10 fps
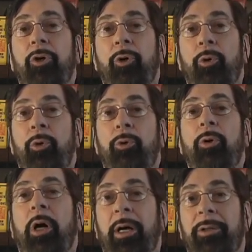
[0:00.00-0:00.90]

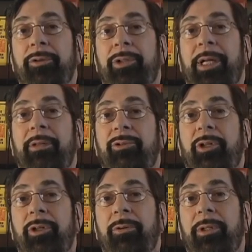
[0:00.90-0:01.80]
who understand
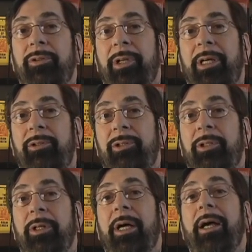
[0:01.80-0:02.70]

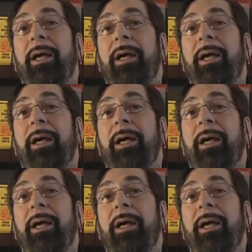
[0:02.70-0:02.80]
securitization